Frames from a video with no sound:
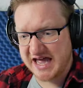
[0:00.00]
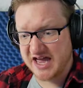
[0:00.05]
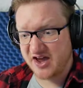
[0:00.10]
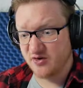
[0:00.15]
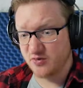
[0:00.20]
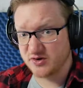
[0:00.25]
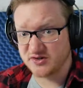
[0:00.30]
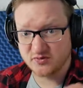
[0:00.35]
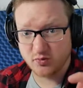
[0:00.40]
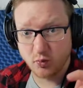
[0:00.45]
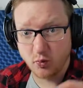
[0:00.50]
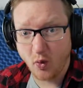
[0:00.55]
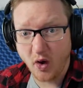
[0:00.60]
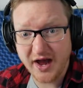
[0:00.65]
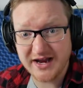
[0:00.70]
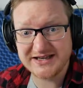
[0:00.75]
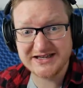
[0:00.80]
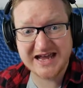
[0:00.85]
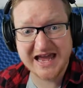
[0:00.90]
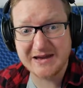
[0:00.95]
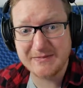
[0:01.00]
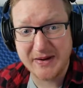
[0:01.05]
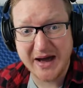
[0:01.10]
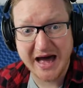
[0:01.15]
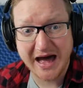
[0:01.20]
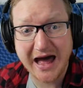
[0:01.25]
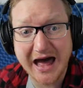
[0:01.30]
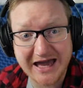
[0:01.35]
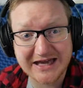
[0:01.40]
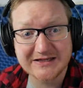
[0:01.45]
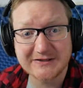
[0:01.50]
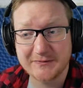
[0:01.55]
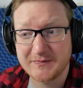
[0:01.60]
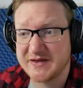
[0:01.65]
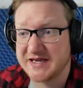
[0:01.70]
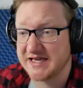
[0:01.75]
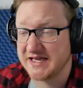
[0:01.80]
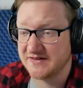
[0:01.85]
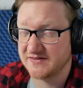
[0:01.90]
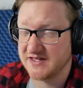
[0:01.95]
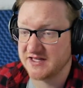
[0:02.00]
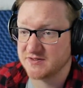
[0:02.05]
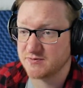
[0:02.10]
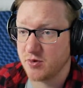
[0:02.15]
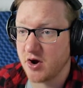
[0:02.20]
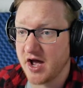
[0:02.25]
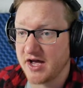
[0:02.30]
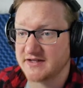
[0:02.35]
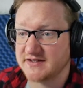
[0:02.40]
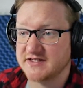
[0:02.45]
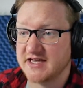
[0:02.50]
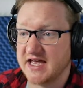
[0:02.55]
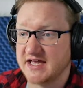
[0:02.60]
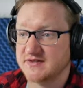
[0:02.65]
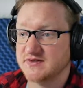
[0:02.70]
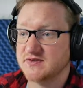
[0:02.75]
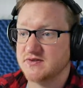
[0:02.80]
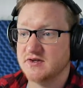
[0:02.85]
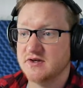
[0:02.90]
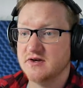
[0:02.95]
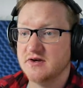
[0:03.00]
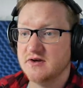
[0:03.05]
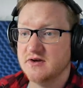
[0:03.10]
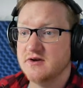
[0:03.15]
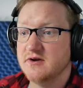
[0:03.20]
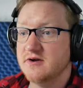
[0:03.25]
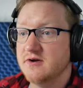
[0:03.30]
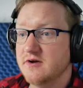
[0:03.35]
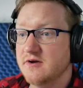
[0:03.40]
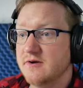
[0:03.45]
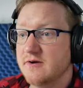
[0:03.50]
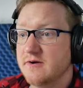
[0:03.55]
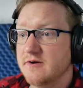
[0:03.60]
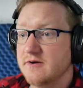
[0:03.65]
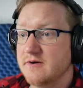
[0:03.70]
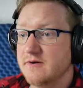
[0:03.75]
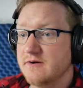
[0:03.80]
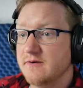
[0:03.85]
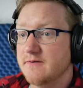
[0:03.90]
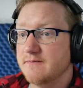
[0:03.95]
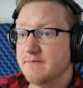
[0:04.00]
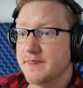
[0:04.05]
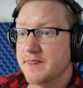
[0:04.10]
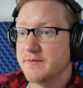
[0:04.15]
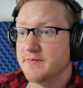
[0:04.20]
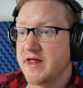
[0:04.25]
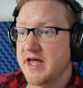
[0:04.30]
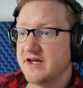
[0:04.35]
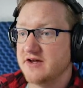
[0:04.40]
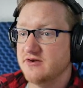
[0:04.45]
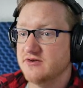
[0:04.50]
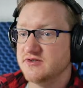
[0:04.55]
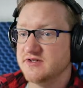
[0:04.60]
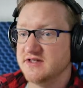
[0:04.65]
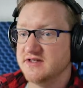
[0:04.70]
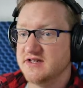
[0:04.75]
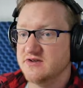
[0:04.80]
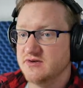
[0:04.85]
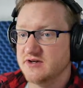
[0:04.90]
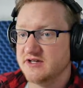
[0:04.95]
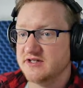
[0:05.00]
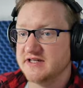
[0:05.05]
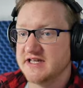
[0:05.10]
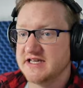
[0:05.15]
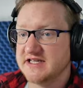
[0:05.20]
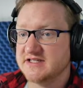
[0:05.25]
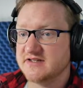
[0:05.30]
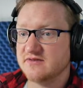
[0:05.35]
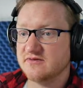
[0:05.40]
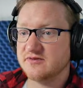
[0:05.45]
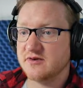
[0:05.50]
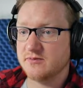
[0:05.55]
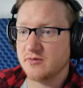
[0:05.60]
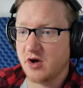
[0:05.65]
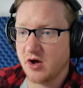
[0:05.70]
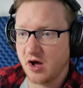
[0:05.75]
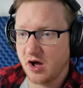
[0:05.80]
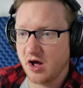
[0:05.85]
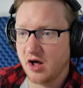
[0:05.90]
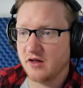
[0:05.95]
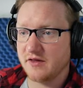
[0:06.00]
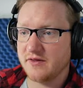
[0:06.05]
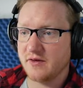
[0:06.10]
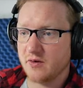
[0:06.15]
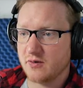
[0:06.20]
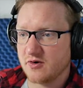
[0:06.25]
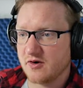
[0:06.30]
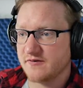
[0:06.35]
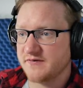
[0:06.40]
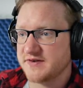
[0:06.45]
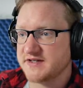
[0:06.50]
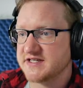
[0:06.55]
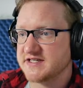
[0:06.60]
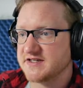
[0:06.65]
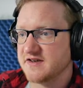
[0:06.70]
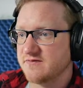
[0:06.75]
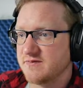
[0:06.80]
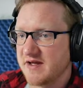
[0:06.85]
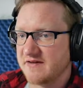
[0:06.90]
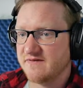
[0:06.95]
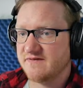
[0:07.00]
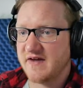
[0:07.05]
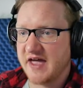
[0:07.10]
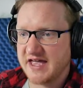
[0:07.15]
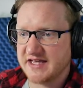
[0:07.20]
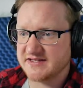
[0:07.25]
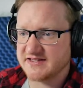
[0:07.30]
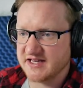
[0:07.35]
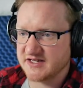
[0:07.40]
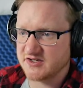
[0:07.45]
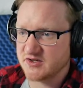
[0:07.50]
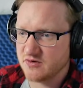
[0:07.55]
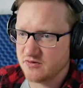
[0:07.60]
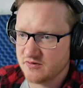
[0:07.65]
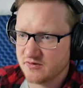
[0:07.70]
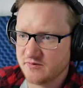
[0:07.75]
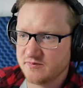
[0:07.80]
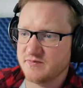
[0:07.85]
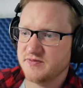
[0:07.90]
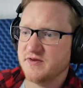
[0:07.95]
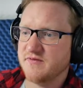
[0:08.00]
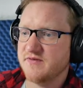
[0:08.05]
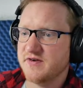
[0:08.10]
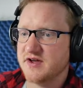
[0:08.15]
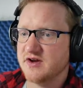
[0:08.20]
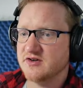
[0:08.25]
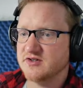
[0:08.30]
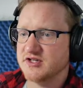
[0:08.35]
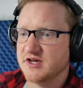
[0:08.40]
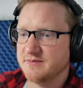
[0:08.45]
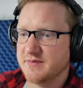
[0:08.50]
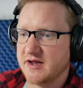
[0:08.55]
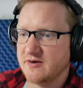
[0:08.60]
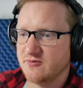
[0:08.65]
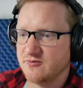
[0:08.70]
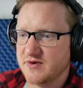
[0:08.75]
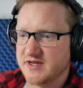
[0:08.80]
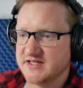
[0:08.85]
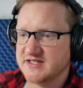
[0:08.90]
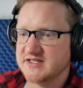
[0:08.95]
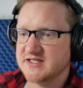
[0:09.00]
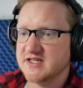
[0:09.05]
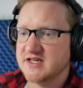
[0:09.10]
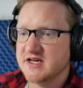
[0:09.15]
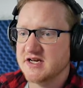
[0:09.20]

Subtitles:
who was one day behind me in this process. Black ooze leaks from all the orifices of my face, and 2 of the fingers on my wrist,